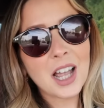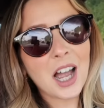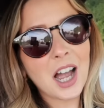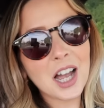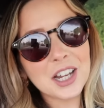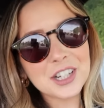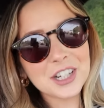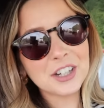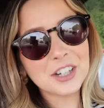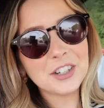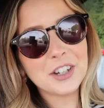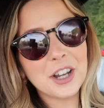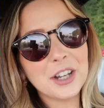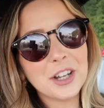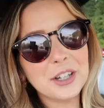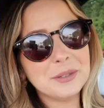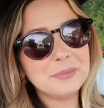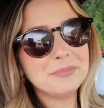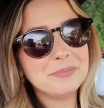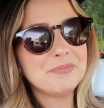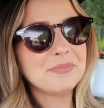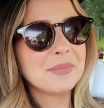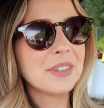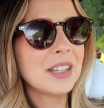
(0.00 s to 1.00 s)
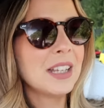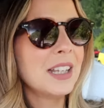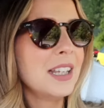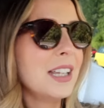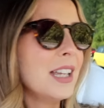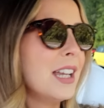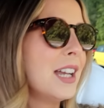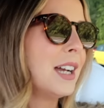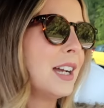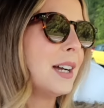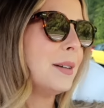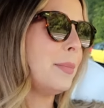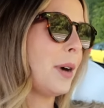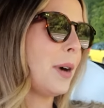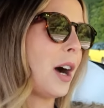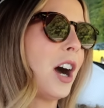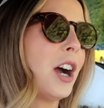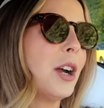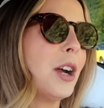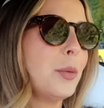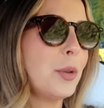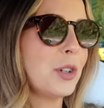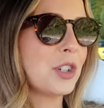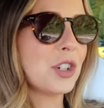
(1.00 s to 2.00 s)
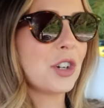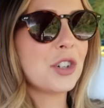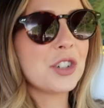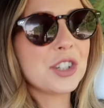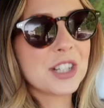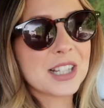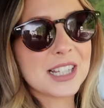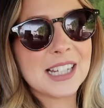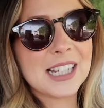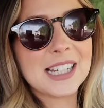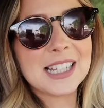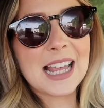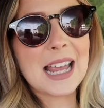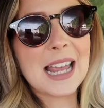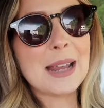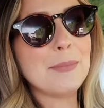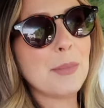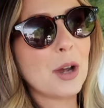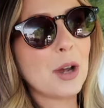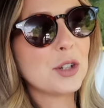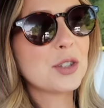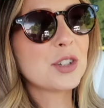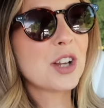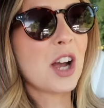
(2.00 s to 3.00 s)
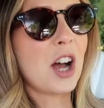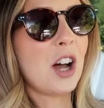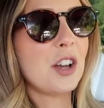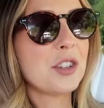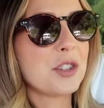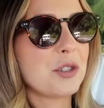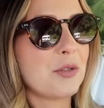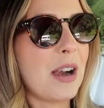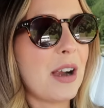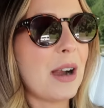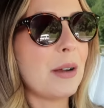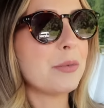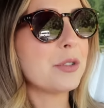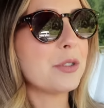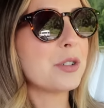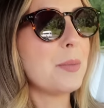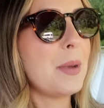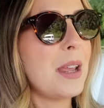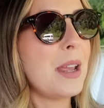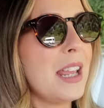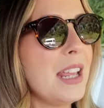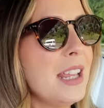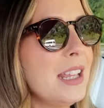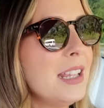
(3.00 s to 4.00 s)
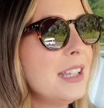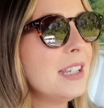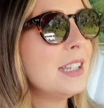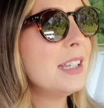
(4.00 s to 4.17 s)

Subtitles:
I don't know. But I would honestly say most cars around me,